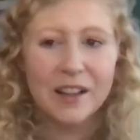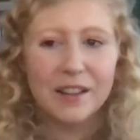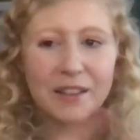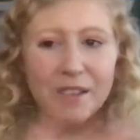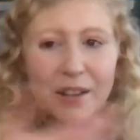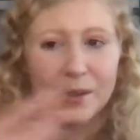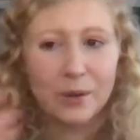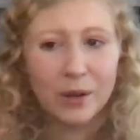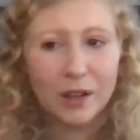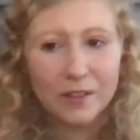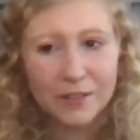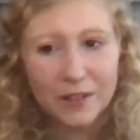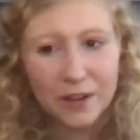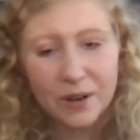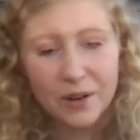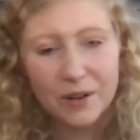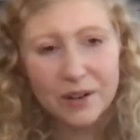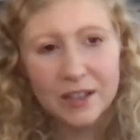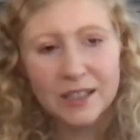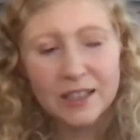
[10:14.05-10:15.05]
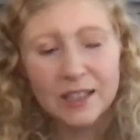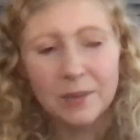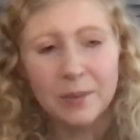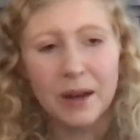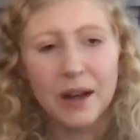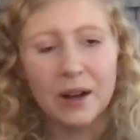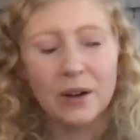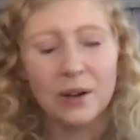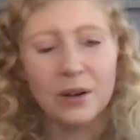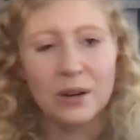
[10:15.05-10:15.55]
the North Node is
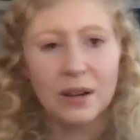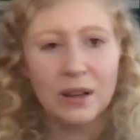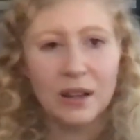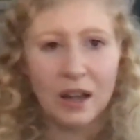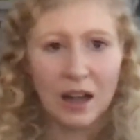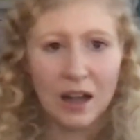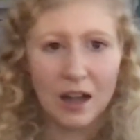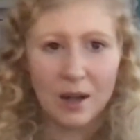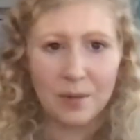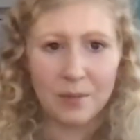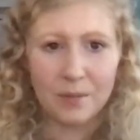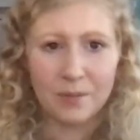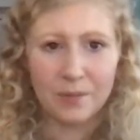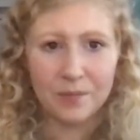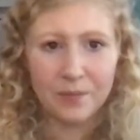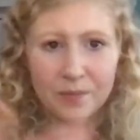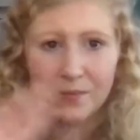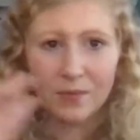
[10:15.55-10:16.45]
about um,